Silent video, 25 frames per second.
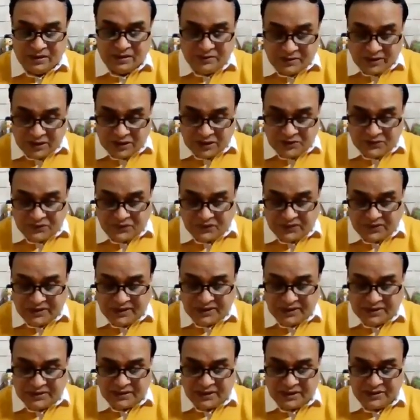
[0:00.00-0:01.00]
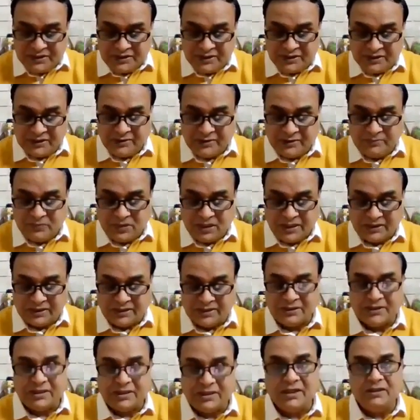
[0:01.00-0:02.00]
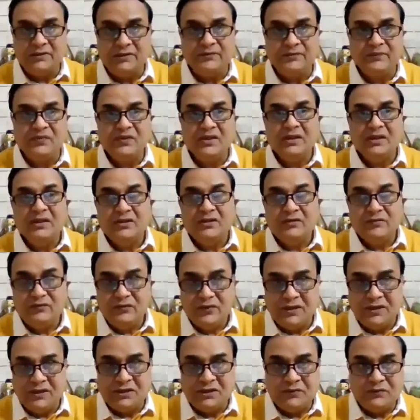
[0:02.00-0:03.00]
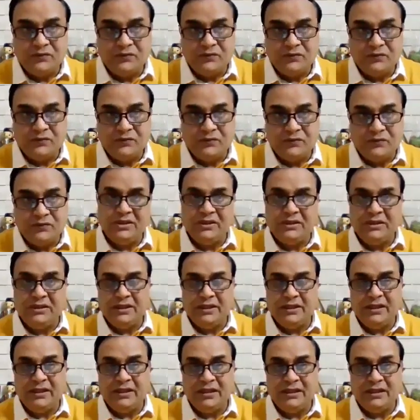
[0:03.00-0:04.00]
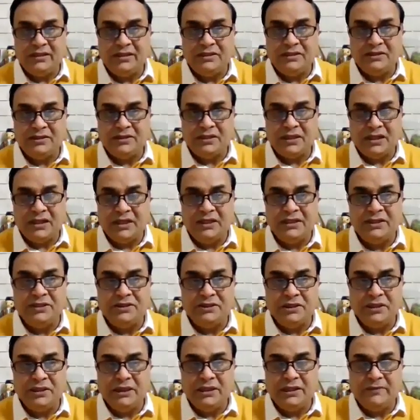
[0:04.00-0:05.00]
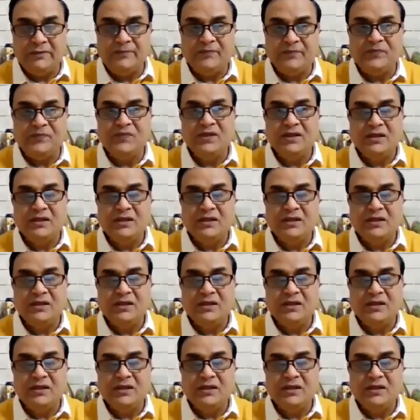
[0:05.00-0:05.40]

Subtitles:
transferring center in Pakistan, which would be a giant leap